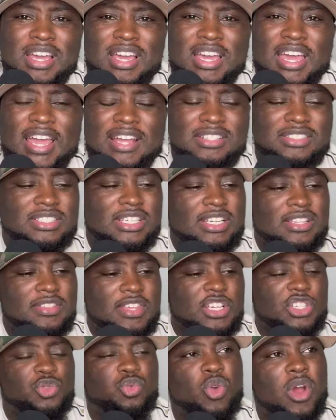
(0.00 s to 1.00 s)
And see,
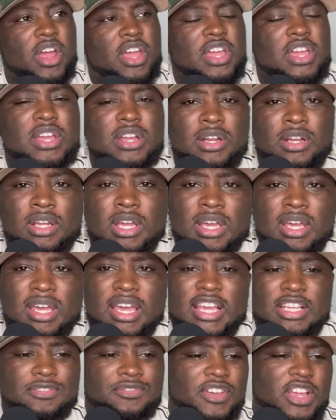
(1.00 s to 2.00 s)
this right here
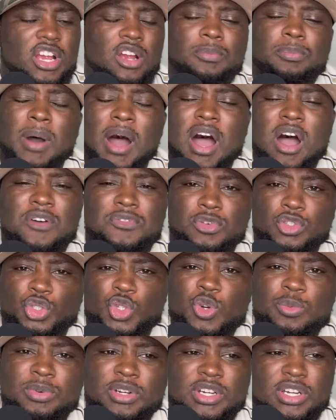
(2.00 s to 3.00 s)
is very powerful
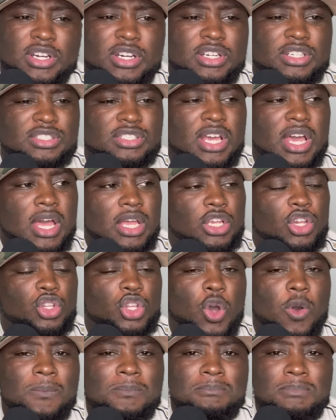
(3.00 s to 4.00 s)
too because, you
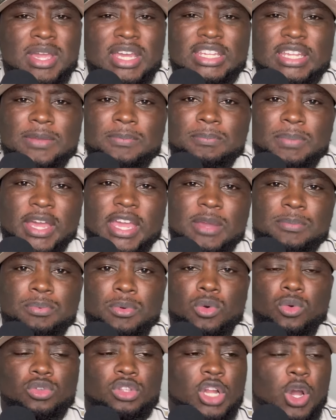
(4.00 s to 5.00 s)
know, many
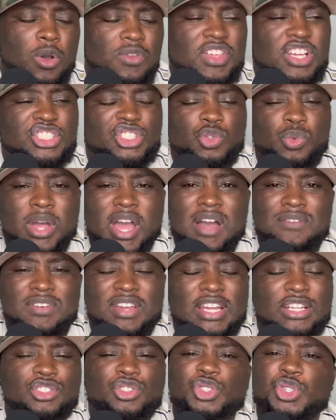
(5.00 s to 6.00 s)
people know that you have an
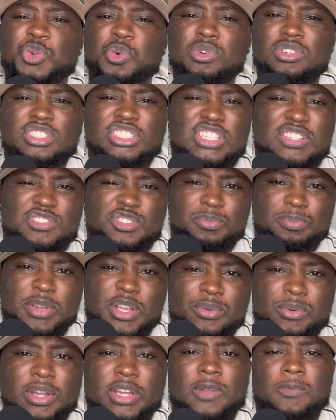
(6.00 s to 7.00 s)
intuitive
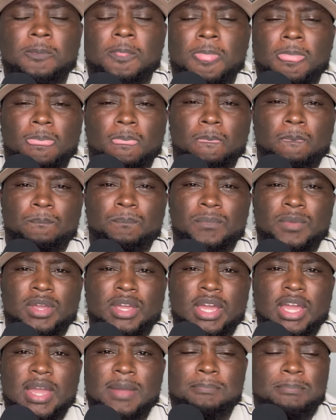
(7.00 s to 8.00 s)
spirit.
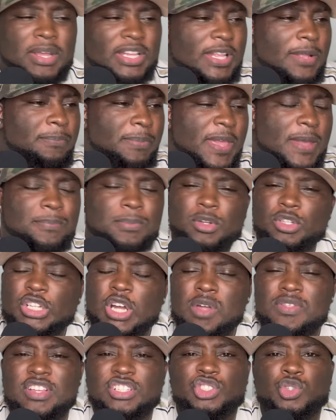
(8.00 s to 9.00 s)
Many people know
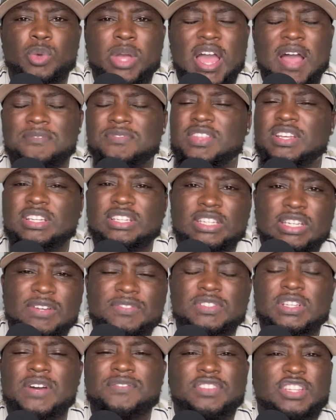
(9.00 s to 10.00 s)
that you have the
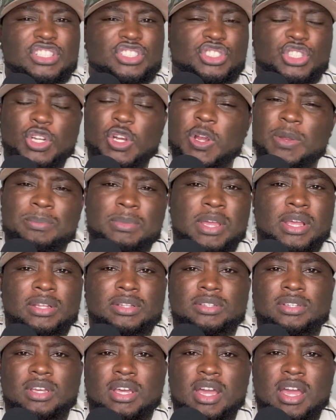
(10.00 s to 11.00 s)
gift of discernment.
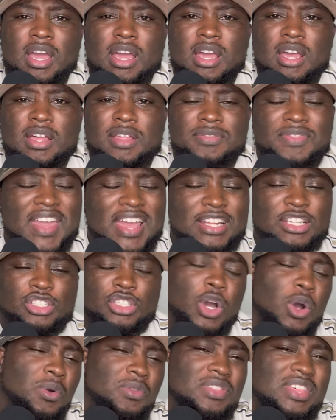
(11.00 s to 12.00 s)
They
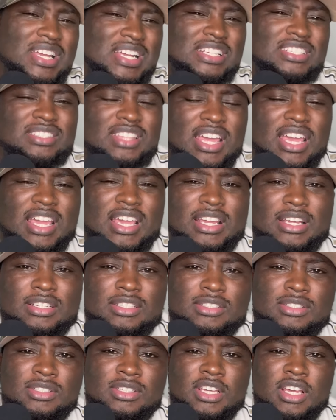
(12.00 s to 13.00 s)
know these
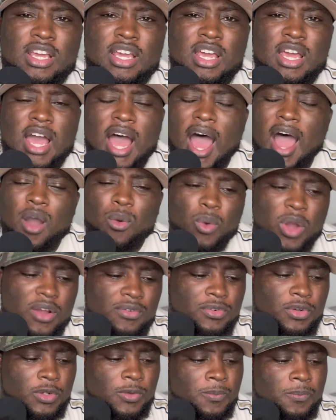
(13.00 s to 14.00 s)
things.
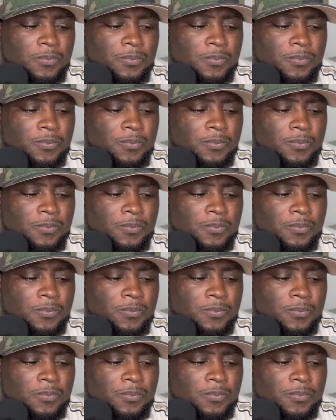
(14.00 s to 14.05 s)
However,